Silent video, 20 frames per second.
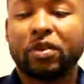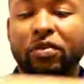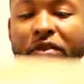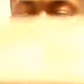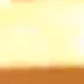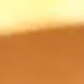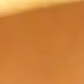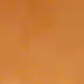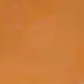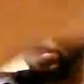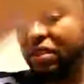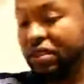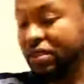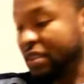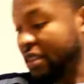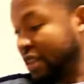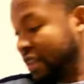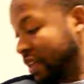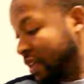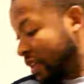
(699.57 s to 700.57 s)
my green screen.
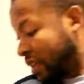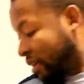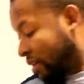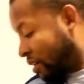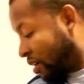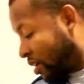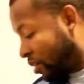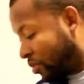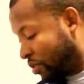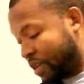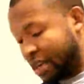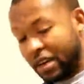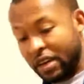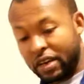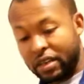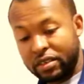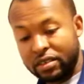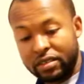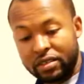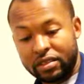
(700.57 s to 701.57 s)
Oh,
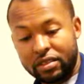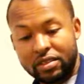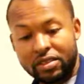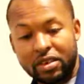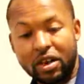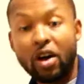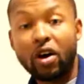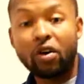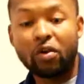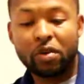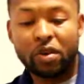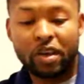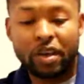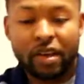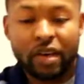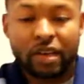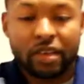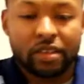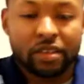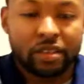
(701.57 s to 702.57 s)
yeah. Oh,
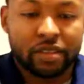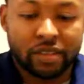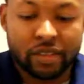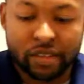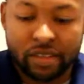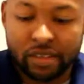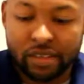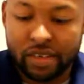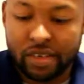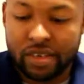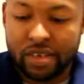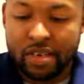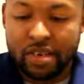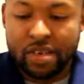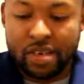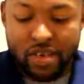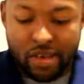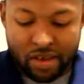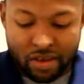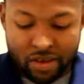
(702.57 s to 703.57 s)
yeah.
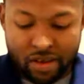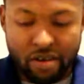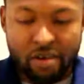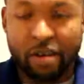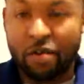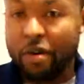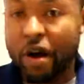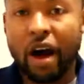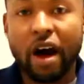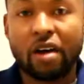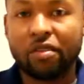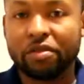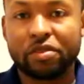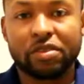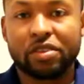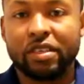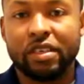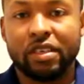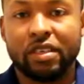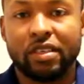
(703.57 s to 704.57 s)
Alright,
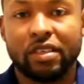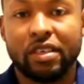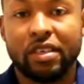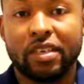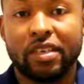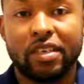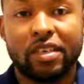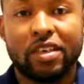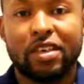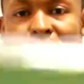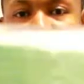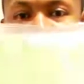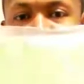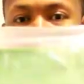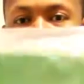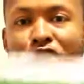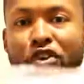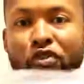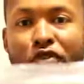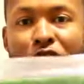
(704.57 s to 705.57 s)
obviously,
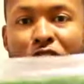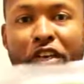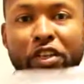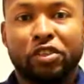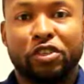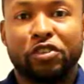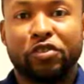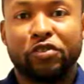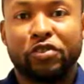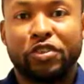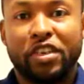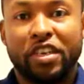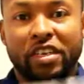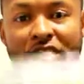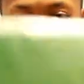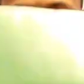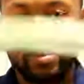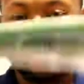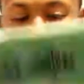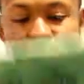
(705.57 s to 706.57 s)
the green screen.
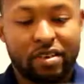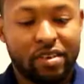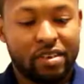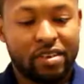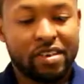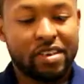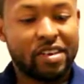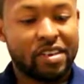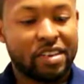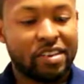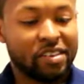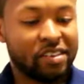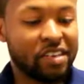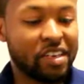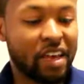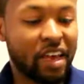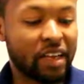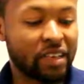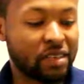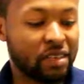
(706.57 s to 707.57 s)

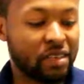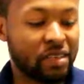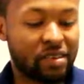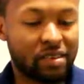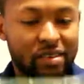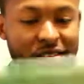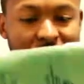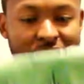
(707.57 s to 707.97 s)
Yes.